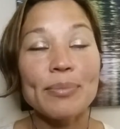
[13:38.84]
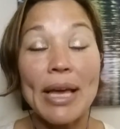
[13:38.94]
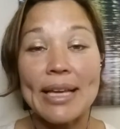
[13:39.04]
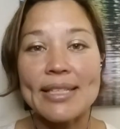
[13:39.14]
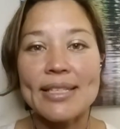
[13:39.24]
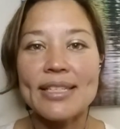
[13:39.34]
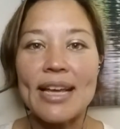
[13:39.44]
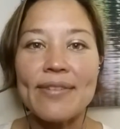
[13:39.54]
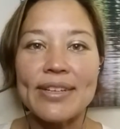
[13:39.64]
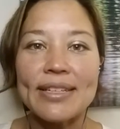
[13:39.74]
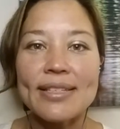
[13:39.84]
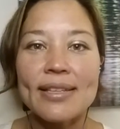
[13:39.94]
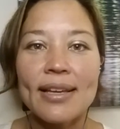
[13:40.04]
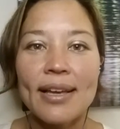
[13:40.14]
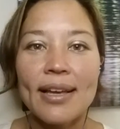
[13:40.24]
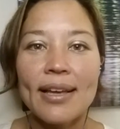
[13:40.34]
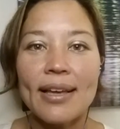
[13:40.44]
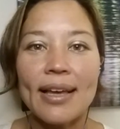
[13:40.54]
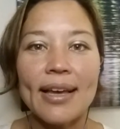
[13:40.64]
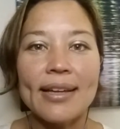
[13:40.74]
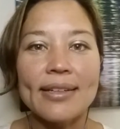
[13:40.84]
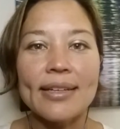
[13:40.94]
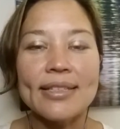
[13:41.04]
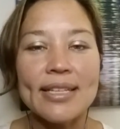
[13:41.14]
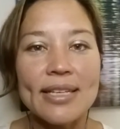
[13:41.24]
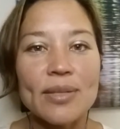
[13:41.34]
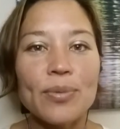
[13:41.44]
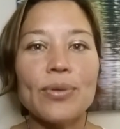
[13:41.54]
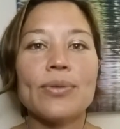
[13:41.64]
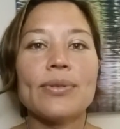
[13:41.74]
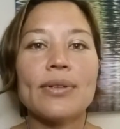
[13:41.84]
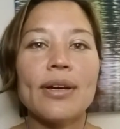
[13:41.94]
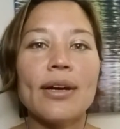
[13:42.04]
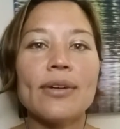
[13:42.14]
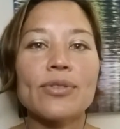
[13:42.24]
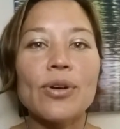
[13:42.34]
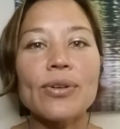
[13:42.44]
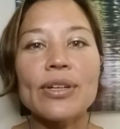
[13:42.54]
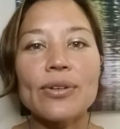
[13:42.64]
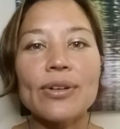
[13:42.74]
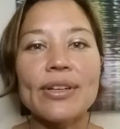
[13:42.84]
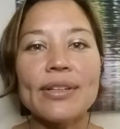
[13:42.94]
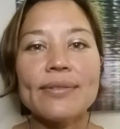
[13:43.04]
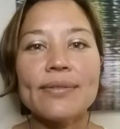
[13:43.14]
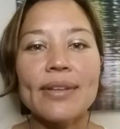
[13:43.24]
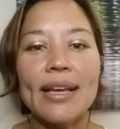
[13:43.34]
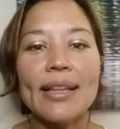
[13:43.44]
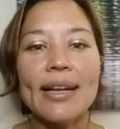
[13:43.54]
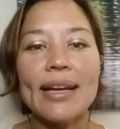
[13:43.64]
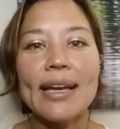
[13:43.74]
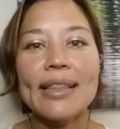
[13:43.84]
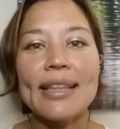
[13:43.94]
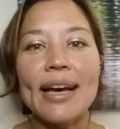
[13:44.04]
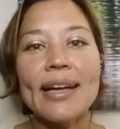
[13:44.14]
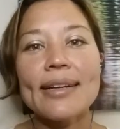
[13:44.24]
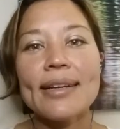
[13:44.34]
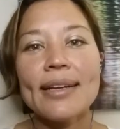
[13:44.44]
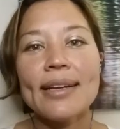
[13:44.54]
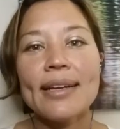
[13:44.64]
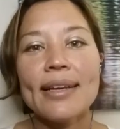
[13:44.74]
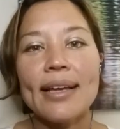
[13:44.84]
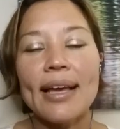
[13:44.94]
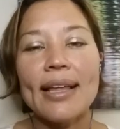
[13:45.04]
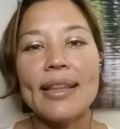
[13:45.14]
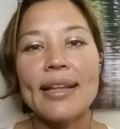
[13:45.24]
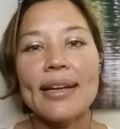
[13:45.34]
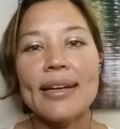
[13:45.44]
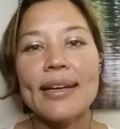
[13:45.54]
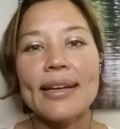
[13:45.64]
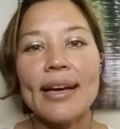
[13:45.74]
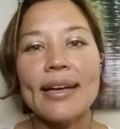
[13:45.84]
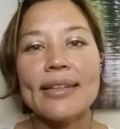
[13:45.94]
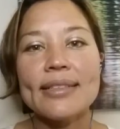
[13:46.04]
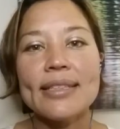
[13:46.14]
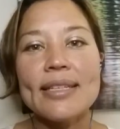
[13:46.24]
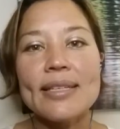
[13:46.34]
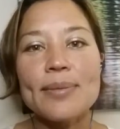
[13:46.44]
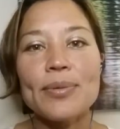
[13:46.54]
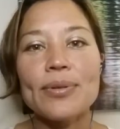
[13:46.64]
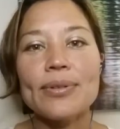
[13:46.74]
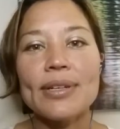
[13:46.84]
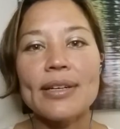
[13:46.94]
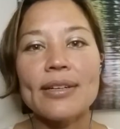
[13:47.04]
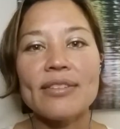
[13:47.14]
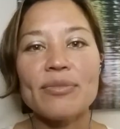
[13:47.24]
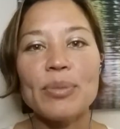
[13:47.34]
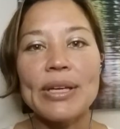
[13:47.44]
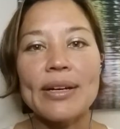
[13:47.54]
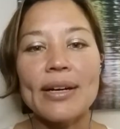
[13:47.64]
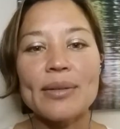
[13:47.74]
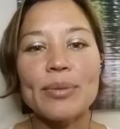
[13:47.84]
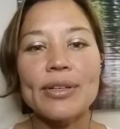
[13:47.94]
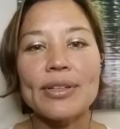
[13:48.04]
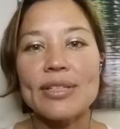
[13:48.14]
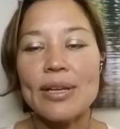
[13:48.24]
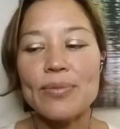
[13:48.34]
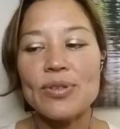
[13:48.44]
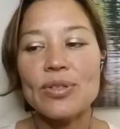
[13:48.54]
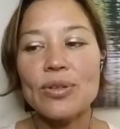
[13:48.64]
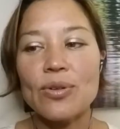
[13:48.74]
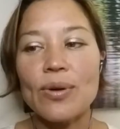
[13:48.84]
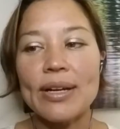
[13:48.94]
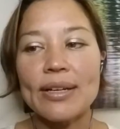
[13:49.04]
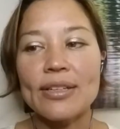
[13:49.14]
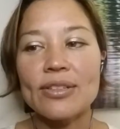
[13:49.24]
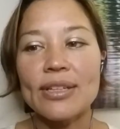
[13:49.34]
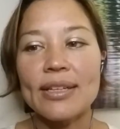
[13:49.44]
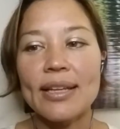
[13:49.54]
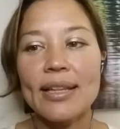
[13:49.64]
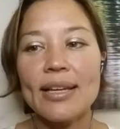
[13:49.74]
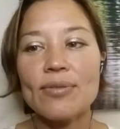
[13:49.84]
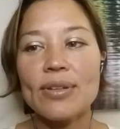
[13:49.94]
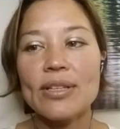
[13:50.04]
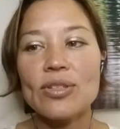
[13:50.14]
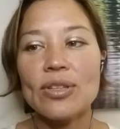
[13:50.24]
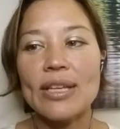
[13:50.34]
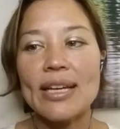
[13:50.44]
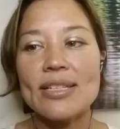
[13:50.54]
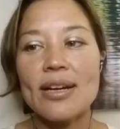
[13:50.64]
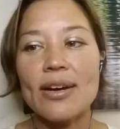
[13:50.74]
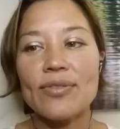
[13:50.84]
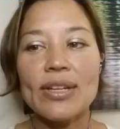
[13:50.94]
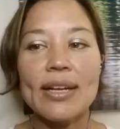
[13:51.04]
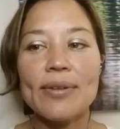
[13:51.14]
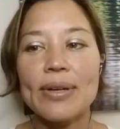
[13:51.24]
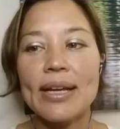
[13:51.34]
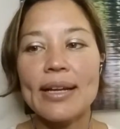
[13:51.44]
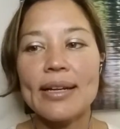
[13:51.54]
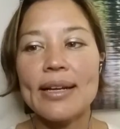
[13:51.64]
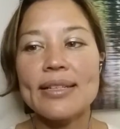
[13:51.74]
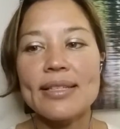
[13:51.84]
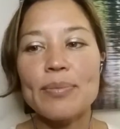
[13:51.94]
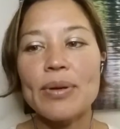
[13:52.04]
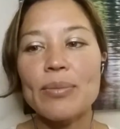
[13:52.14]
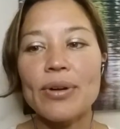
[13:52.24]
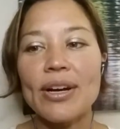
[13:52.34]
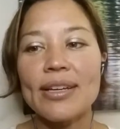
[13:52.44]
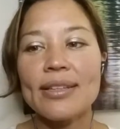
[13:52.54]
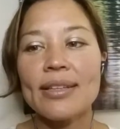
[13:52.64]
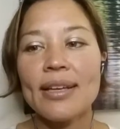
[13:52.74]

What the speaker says: paste shavings, and a teaspoon of coconut oil, and then I ate that. And then I had a teaspoon of pecan butter because I was still quite hungry. And that really took the edge off. Then I went ahead and had a sipping broth,